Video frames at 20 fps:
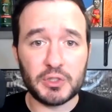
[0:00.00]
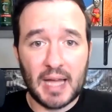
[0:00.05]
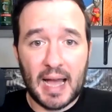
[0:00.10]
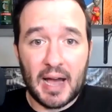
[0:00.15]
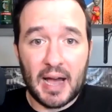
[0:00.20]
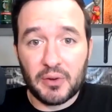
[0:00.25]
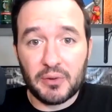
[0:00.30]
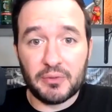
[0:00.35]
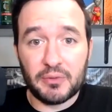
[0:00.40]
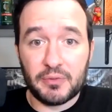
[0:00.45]

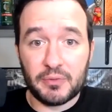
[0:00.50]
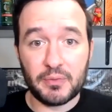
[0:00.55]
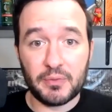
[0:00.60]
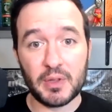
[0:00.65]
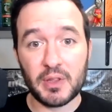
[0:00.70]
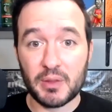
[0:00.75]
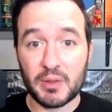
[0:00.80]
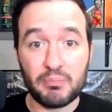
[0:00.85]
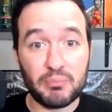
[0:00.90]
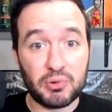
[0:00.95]
out of
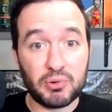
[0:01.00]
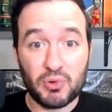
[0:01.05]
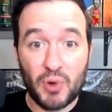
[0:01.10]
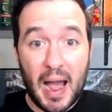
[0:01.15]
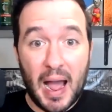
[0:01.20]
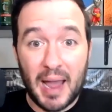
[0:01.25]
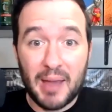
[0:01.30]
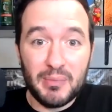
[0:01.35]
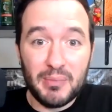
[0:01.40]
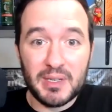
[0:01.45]

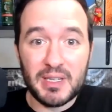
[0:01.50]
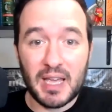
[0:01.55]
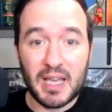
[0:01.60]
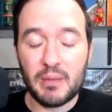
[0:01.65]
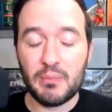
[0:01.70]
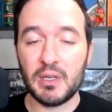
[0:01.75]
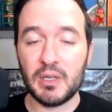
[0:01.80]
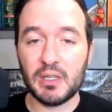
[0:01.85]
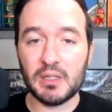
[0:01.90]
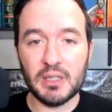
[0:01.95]
prime
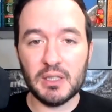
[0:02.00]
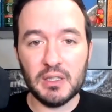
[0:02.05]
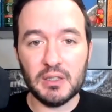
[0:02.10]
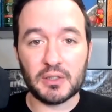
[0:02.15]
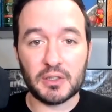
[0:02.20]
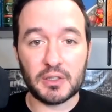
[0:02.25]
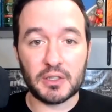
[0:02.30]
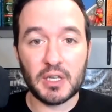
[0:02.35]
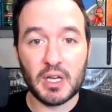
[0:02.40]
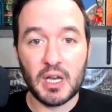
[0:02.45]
Damian
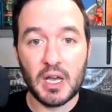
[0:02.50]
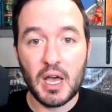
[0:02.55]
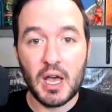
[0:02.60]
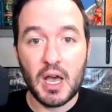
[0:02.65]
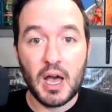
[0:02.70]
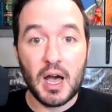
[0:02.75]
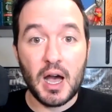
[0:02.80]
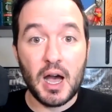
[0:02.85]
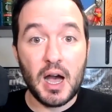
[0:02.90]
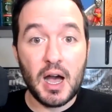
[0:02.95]
Lillard?
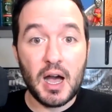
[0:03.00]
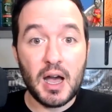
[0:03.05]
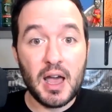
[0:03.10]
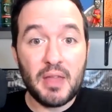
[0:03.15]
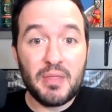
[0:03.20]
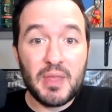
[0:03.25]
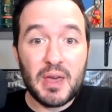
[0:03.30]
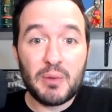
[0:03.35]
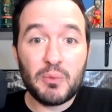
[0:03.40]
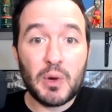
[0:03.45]

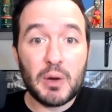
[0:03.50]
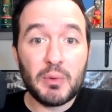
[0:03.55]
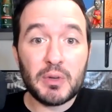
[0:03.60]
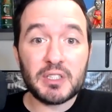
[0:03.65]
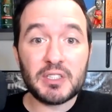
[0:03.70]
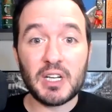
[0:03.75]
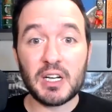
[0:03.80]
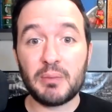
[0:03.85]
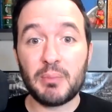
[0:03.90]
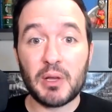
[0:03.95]
And then I want to
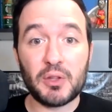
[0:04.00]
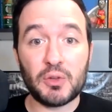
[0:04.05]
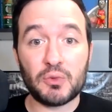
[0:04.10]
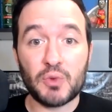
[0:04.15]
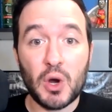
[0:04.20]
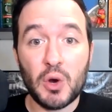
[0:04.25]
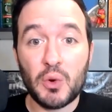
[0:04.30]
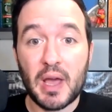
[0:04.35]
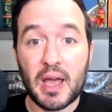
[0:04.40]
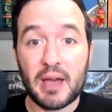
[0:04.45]
talk about the
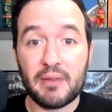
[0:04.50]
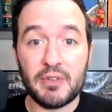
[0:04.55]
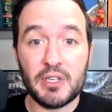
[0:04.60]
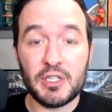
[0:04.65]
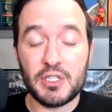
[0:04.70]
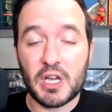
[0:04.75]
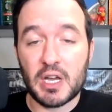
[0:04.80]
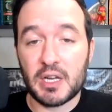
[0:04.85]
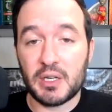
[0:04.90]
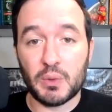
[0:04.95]
road heavy
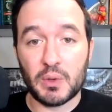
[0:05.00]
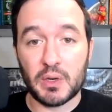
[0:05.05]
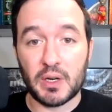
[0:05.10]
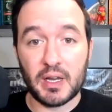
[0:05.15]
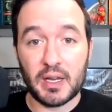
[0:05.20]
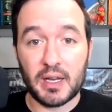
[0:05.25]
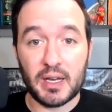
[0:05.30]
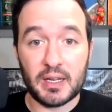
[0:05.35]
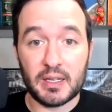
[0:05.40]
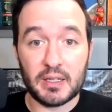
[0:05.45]
January
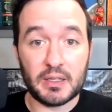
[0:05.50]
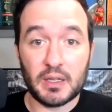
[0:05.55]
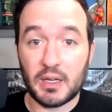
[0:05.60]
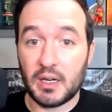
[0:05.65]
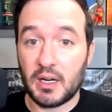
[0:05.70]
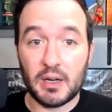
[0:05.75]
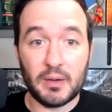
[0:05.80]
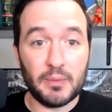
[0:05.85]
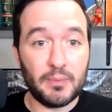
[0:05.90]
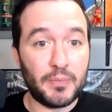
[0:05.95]
ahead.
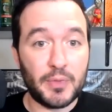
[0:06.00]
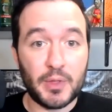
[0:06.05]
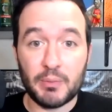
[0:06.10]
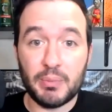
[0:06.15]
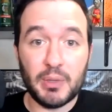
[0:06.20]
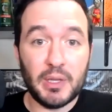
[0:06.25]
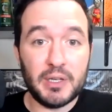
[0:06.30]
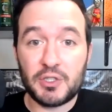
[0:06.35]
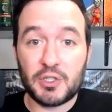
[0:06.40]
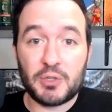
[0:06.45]
The
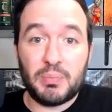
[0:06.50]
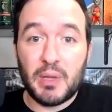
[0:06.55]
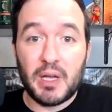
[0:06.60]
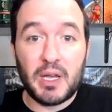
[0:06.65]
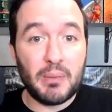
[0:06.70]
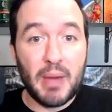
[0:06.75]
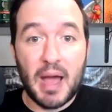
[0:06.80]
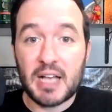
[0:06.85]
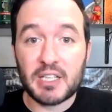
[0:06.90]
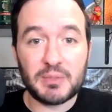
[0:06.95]
Blazers played a
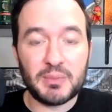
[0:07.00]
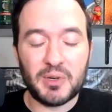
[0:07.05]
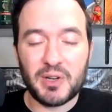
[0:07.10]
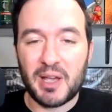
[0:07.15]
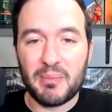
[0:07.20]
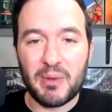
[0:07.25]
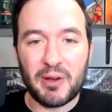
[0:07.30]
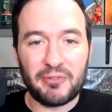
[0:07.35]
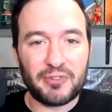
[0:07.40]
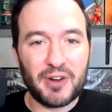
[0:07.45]
basketball
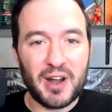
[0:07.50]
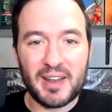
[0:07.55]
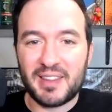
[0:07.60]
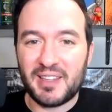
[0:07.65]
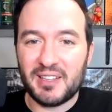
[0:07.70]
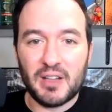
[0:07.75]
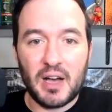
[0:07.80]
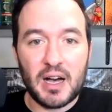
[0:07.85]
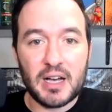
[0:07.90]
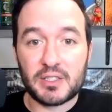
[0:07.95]
game on Friday. They
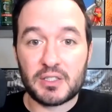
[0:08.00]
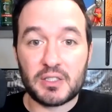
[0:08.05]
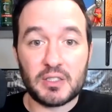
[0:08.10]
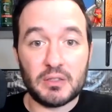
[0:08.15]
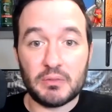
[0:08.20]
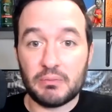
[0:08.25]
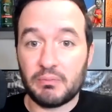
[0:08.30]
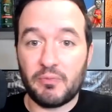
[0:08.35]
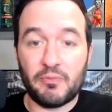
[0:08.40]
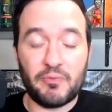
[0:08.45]
lost,
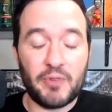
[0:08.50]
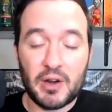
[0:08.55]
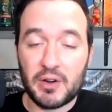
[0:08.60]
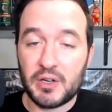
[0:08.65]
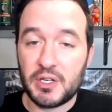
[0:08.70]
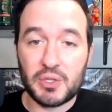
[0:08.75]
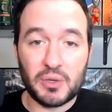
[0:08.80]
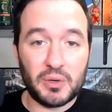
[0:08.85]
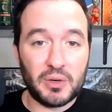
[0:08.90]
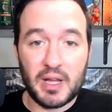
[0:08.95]
very
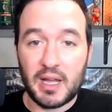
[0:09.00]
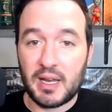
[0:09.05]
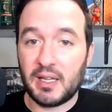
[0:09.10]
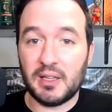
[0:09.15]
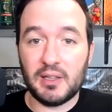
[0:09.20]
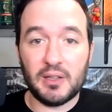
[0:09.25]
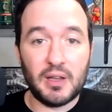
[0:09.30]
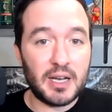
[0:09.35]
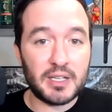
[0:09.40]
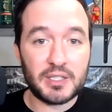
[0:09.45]
shorthanded
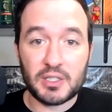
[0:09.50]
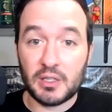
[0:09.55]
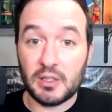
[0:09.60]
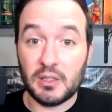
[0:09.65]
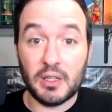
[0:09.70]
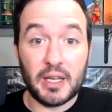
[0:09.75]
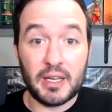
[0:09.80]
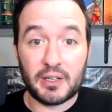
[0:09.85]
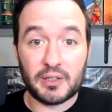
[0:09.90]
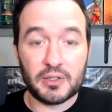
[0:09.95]
loss to the
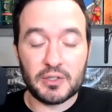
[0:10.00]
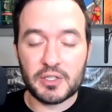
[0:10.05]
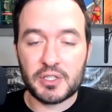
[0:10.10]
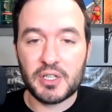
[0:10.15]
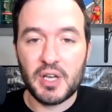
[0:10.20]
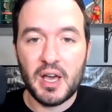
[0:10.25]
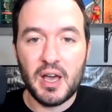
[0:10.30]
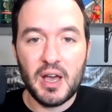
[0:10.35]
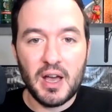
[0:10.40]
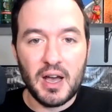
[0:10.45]
Lakers.
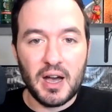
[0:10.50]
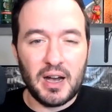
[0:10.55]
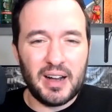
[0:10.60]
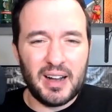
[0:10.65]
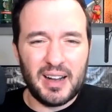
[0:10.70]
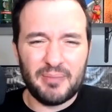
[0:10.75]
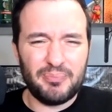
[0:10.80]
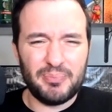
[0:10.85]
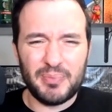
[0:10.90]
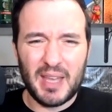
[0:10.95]

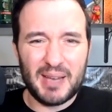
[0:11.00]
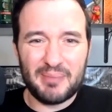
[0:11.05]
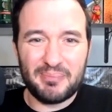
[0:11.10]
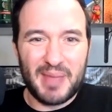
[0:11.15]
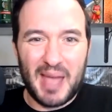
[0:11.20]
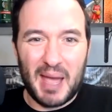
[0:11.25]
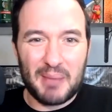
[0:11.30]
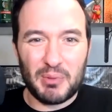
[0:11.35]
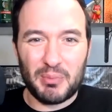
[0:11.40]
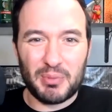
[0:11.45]

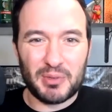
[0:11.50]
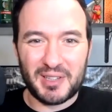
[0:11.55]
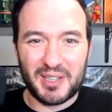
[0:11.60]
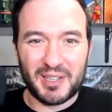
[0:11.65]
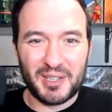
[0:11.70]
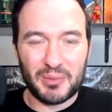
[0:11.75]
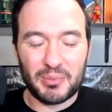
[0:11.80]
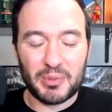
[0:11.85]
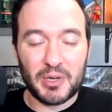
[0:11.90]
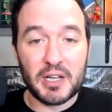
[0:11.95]
Happy birthday,
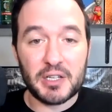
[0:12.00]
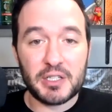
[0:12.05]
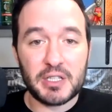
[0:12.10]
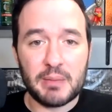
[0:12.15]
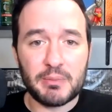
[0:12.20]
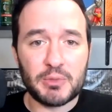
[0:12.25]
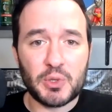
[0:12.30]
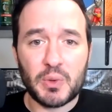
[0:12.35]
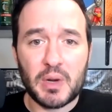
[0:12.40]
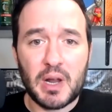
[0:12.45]
LeBron
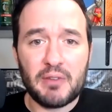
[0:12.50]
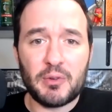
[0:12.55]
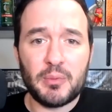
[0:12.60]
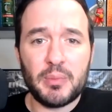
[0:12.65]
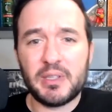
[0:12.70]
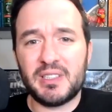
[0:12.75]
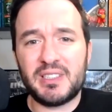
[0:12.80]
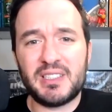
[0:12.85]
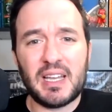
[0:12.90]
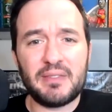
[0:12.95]
James, or whatever. But
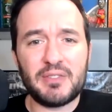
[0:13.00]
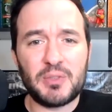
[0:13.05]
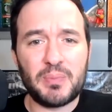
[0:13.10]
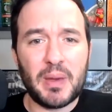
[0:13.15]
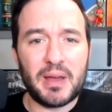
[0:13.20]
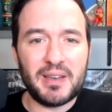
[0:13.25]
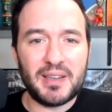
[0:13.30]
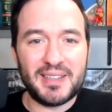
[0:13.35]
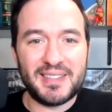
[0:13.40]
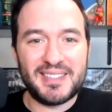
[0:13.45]
instead of
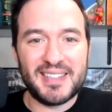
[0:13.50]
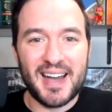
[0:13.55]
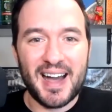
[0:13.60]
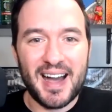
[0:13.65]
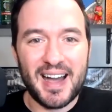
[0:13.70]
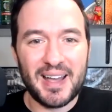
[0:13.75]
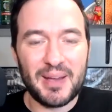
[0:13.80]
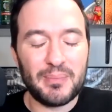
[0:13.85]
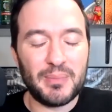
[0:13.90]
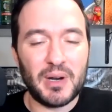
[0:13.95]
spending
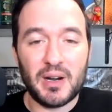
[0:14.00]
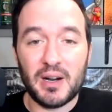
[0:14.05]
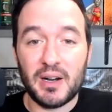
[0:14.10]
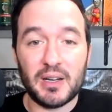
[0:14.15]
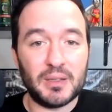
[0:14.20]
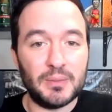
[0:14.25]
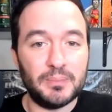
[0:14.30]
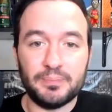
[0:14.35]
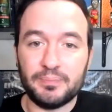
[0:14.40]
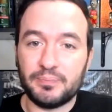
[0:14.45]
time
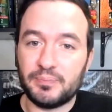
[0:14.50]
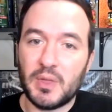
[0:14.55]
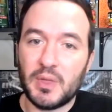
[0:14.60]
on